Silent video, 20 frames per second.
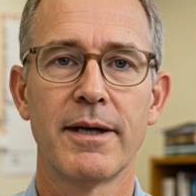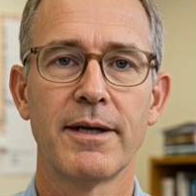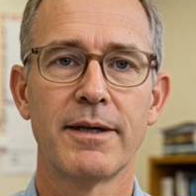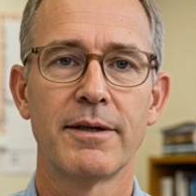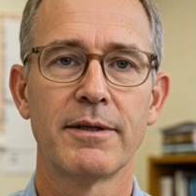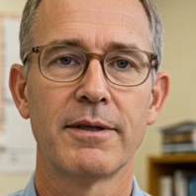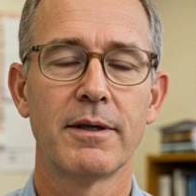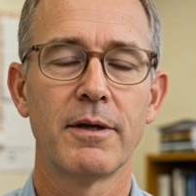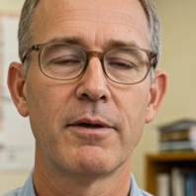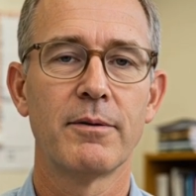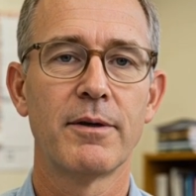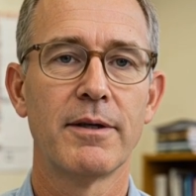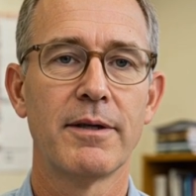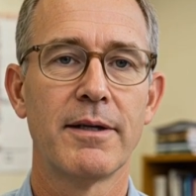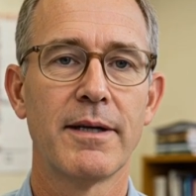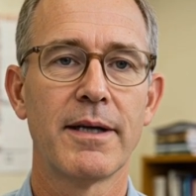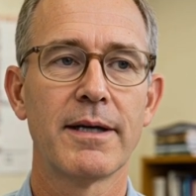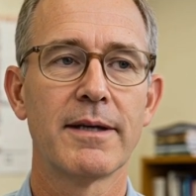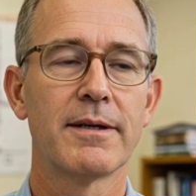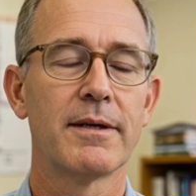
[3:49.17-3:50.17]
In silver's
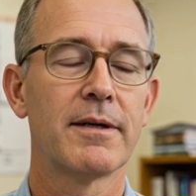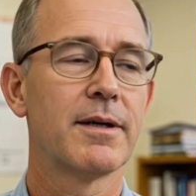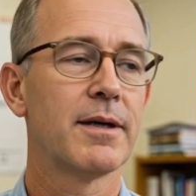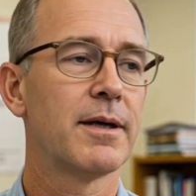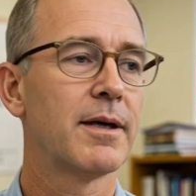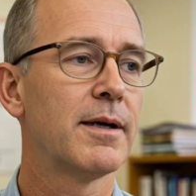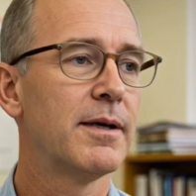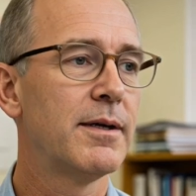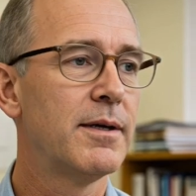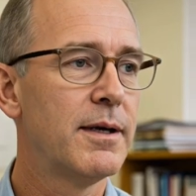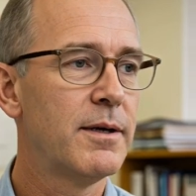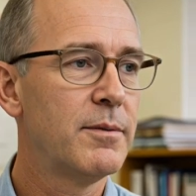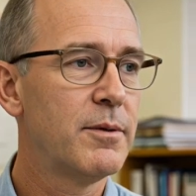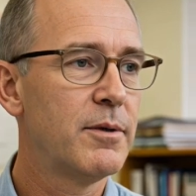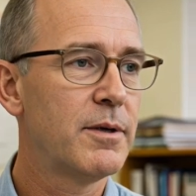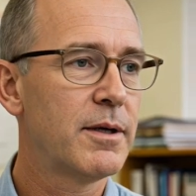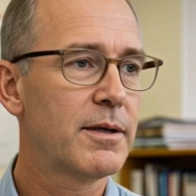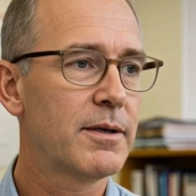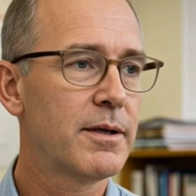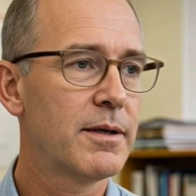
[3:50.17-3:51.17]
case, several
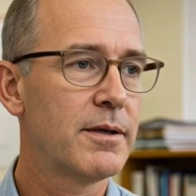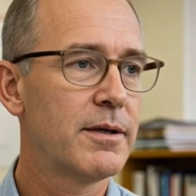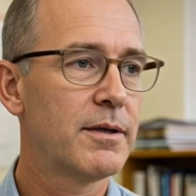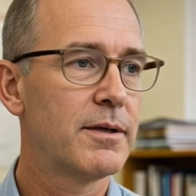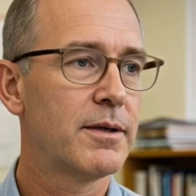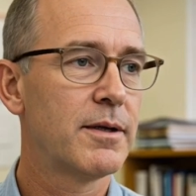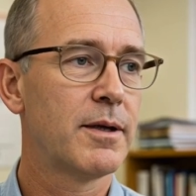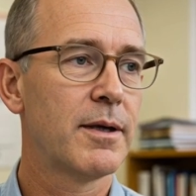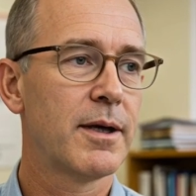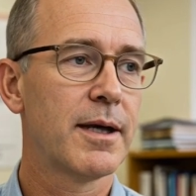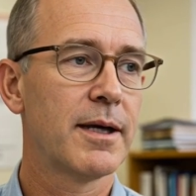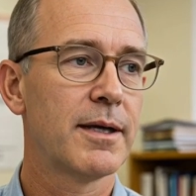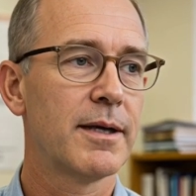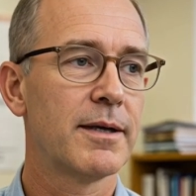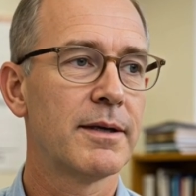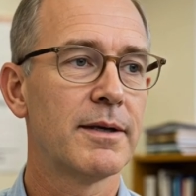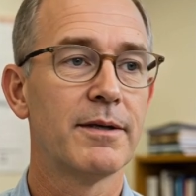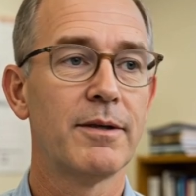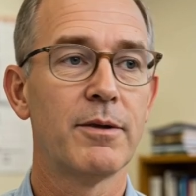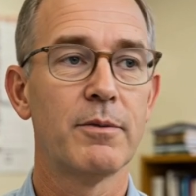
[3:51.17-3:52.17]
conditions
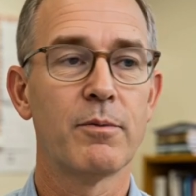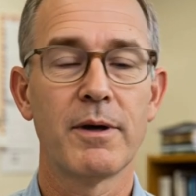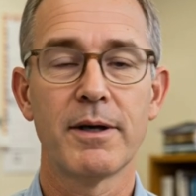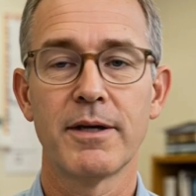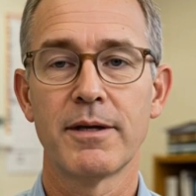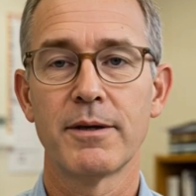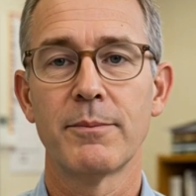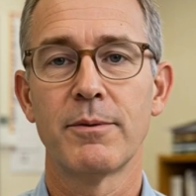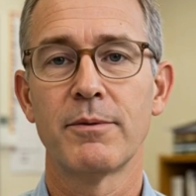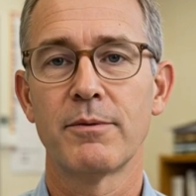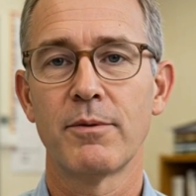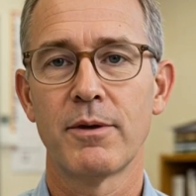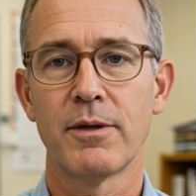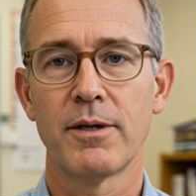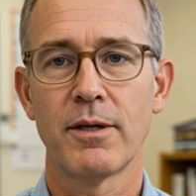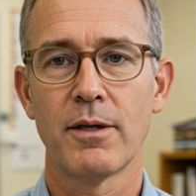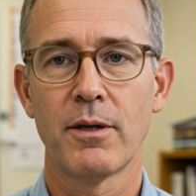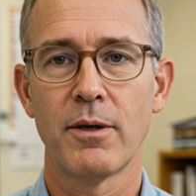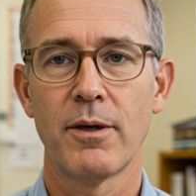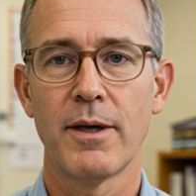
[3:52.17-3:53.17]
aligned in the weeks before
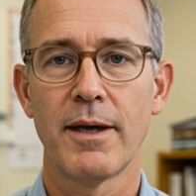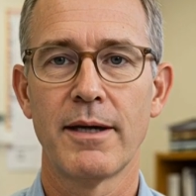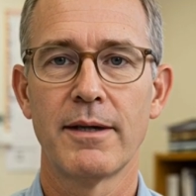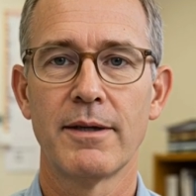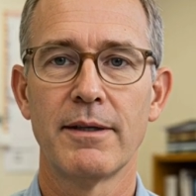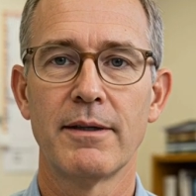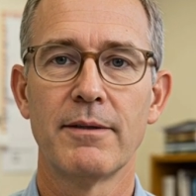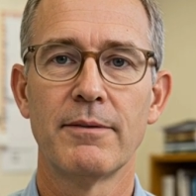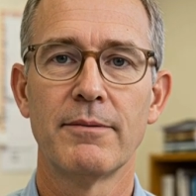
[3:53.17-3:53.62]
the crash.